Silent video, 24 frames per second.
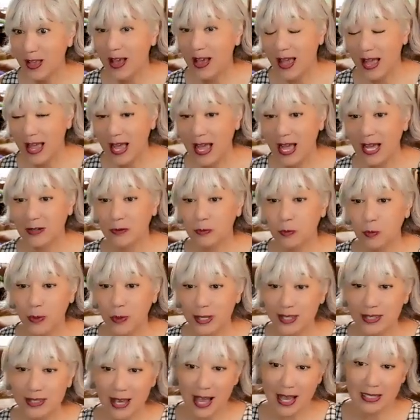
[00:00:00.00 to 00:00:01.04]
And
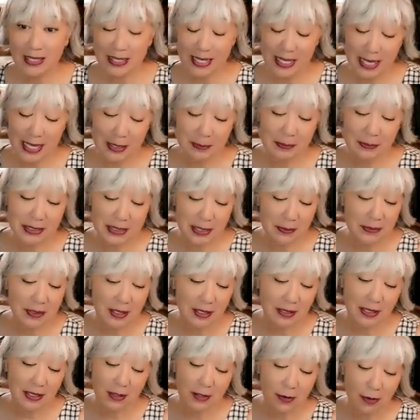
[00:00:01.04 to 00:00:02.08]
with that came
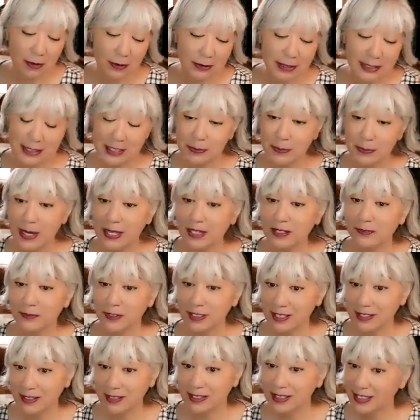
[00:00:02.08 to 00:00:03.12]
something they called independent
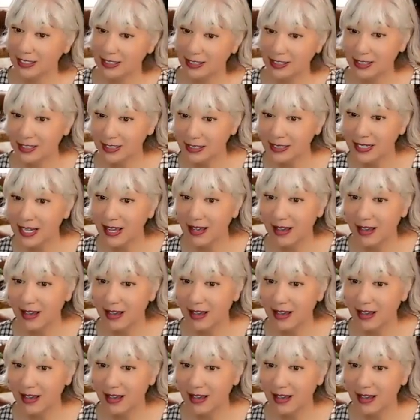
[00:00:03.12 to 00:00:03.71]
facilitation.